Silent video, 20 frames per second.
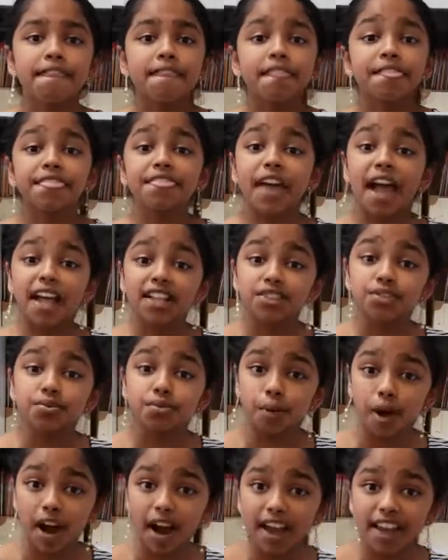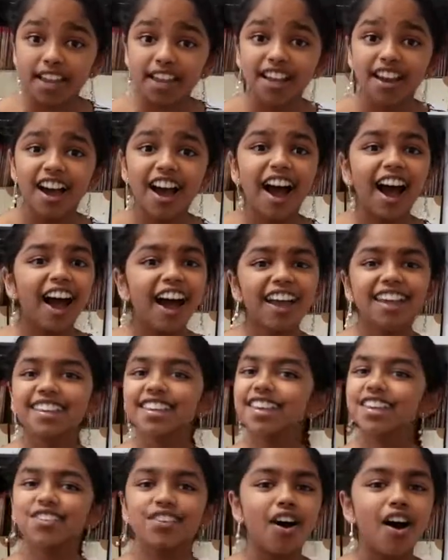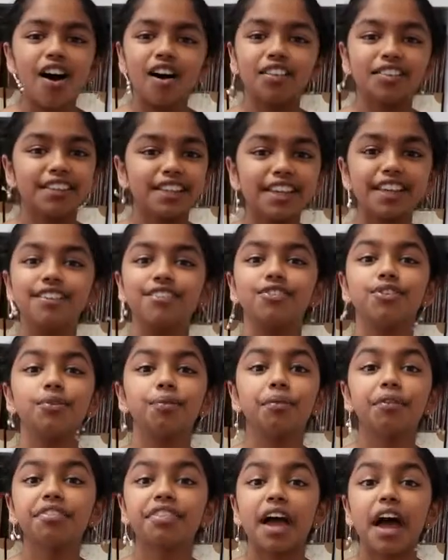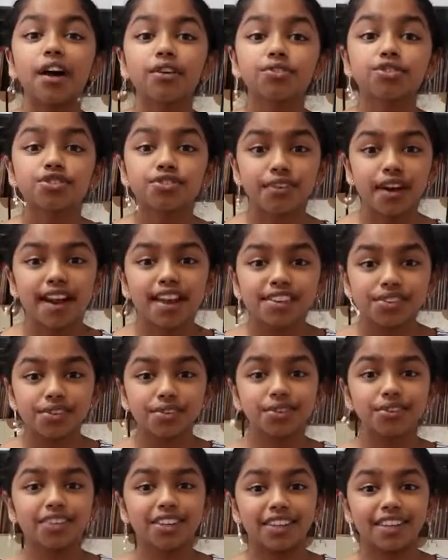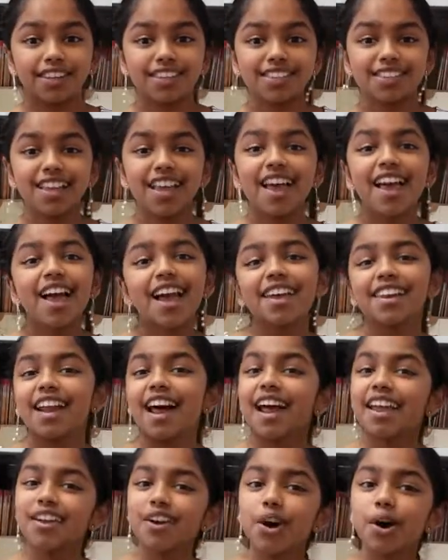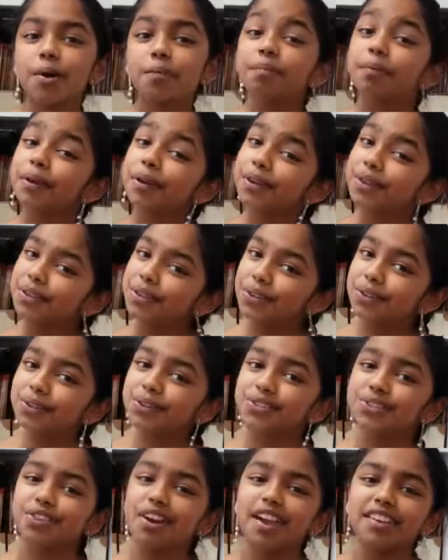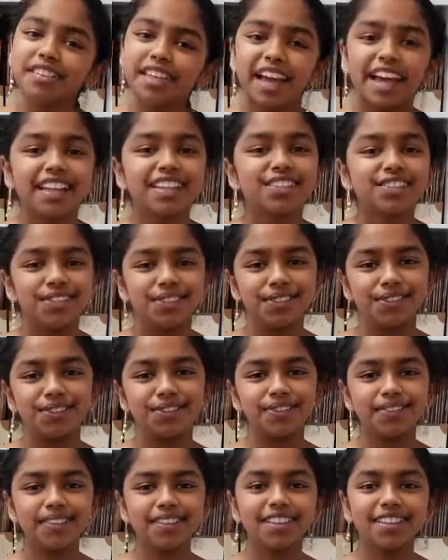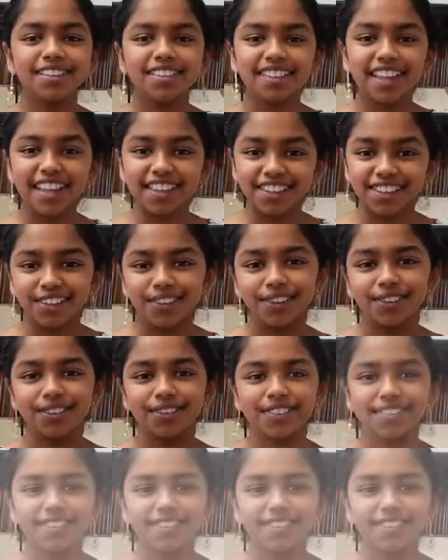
That's why I cannot live without trying new things, and I hope you try that too. Thank you.